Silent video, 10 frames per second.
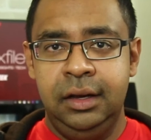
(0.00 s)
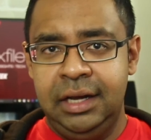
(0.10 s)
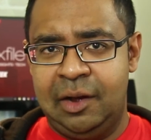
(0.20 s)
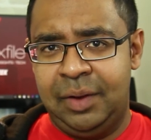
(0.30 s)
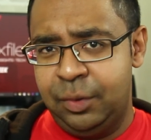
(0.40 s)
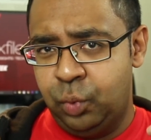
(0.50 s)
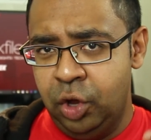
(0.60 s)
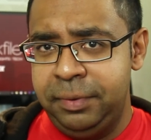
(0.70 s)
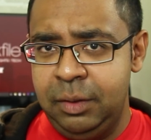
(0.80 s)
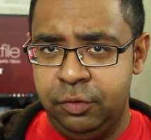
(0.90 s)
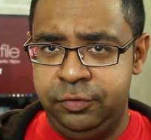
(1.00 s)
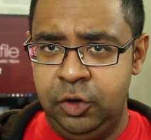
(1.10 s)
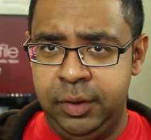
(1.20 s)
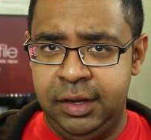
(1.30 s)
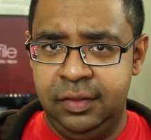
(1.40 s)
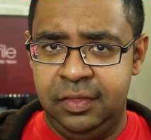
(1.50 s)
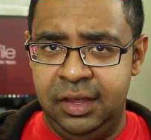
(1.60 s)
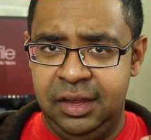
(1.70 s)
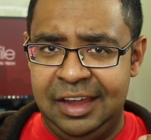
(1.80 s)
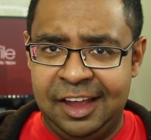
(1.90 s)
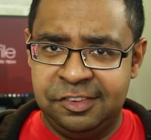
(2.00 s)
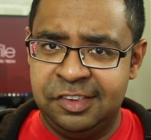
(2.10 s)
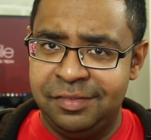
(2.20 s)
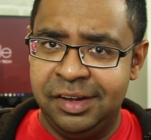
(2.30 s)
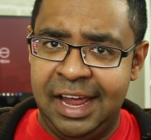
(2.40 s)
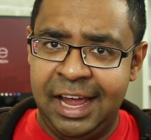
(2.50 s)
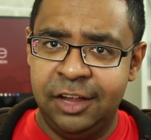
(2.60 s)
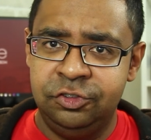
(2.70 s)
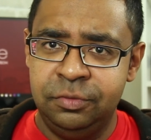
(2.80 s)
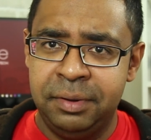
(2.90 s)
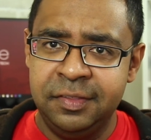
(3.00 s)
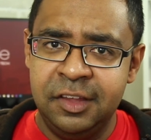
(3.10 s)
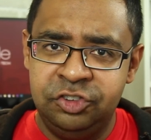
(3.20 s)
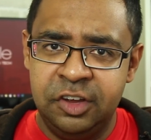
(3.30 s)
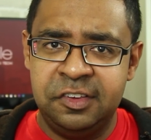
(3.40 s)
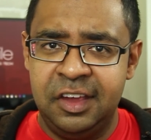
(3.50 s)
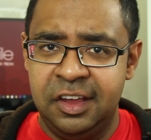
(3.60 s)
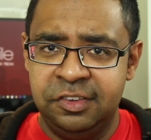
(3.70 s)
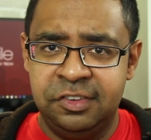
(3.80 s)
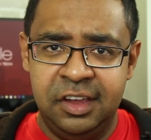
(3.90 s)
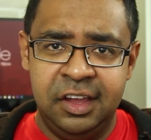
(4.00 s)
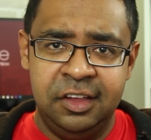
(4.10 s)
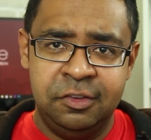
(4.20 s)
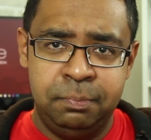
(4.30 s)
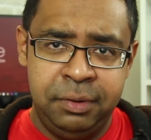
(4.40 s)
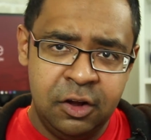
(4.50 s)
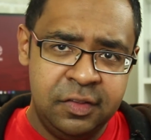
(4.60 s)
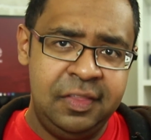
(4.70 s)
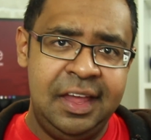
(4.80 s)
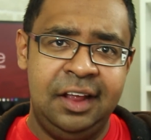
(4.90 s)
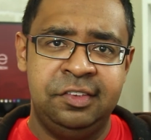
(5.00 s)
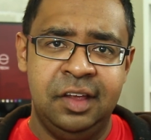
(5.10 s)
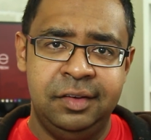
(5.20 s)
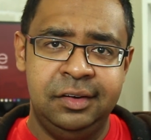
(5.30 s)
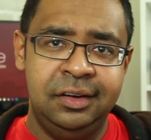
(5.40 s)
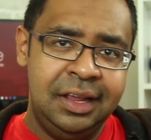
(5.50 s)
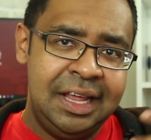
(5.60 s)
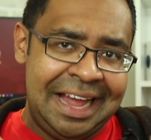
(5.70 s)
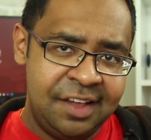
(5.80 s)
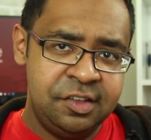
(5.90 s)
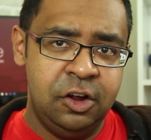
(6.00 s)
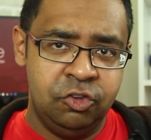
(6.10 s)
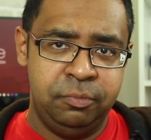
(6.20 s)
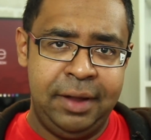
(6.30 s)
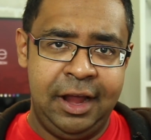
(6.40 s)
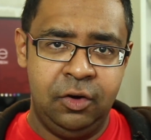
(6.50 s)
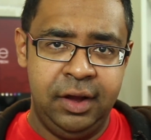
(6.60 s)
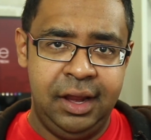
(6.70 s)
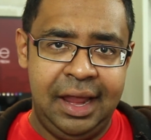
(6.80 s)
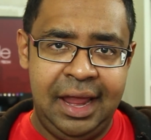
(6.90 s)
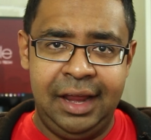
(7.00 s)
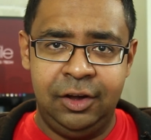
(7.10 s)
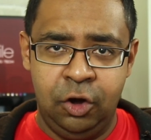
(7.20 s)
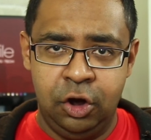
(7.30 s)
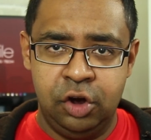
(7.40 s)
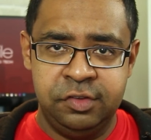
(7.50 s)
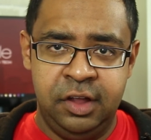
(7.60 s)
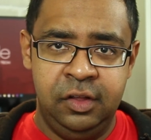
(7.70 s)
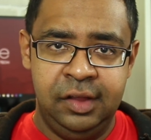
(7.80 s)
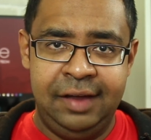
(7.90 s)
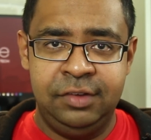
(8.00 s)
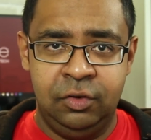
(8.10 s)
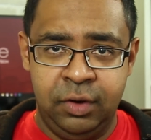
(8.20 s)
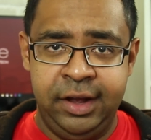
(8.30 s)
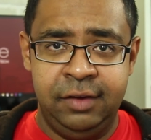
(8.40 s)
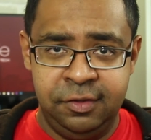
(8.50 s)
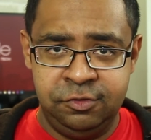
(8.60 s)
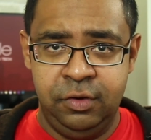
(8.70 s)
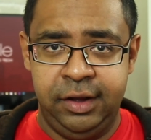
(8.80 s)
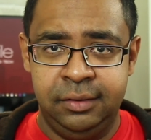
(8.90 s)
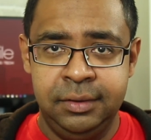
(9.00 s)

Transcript: Now, I won't be reviewing the S7 Edge, but the gist is it's bigger than the S7, has a larger battery, and curves on the left and right of the screen.